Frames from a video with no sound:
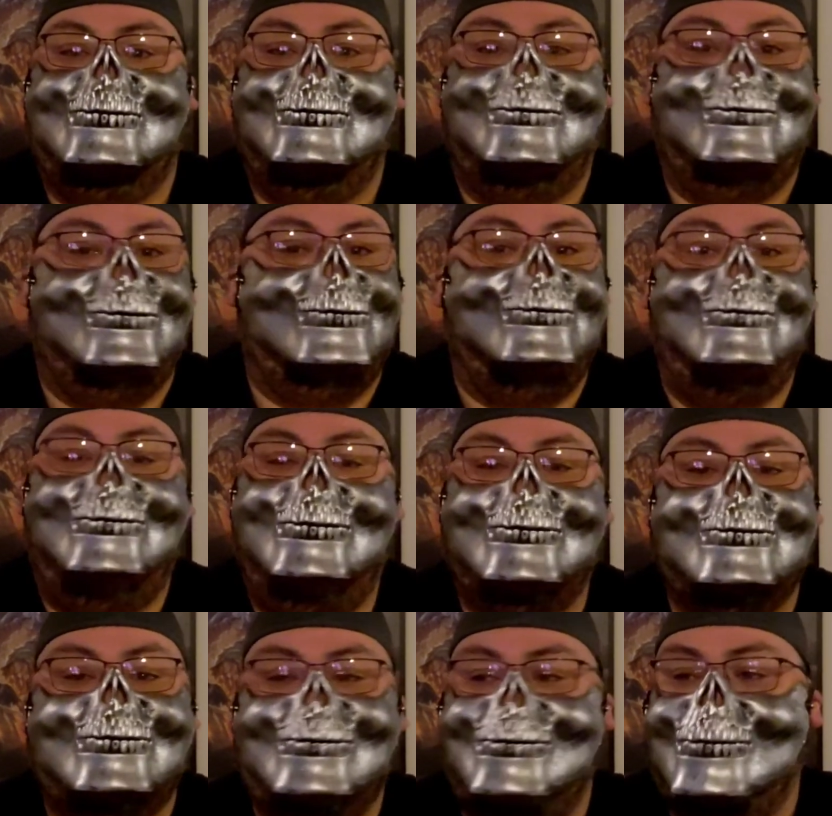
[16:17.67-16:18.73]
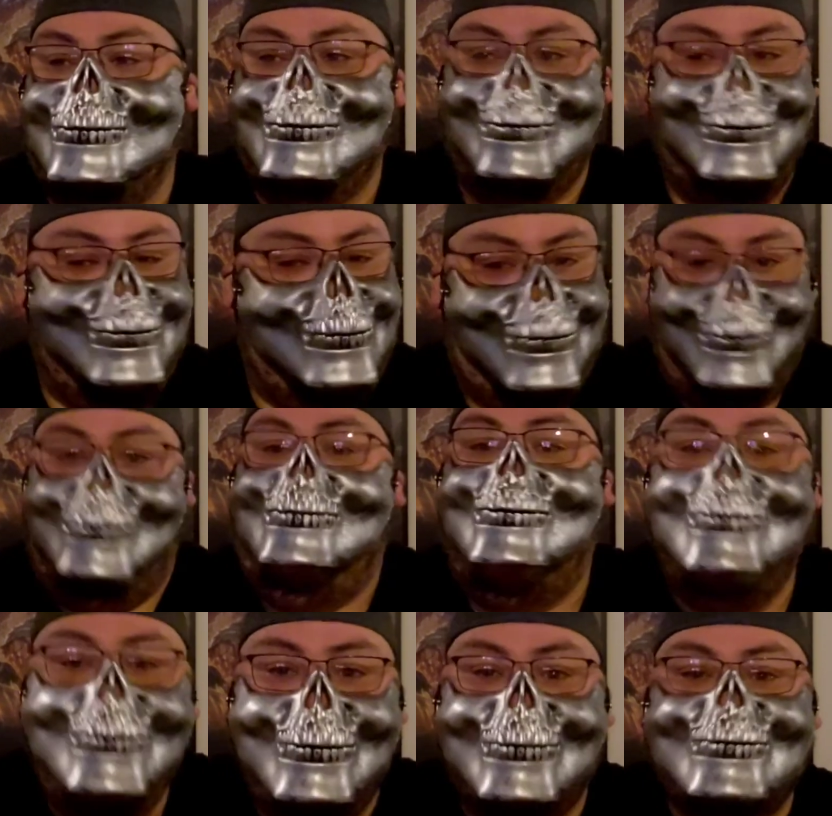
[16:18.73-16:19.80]
Well, we're all sitting at our
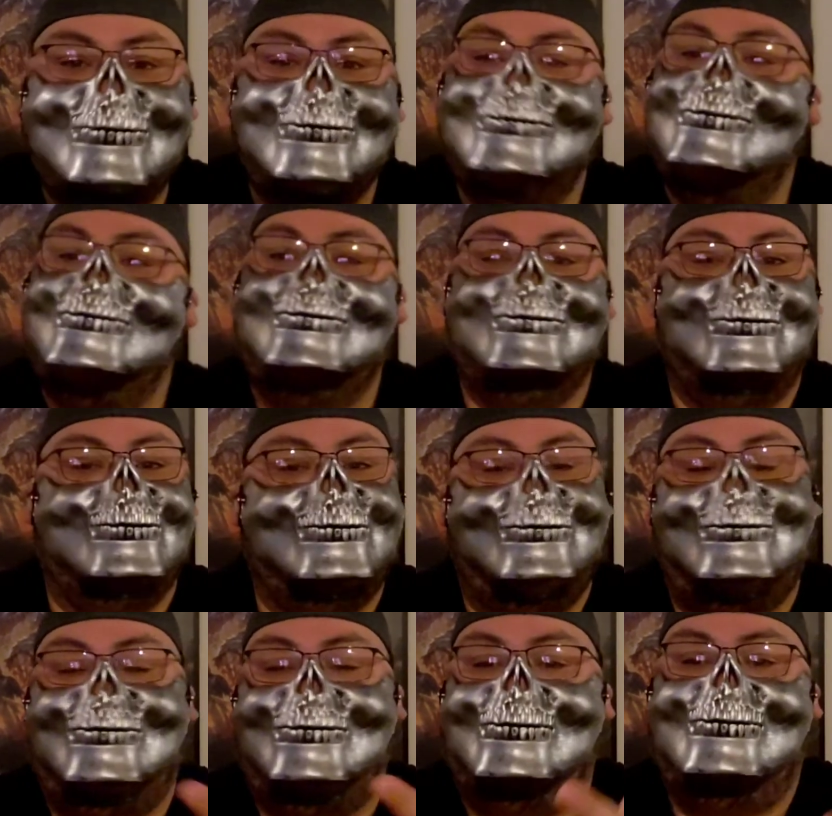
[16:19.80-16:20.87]
homes, but we got our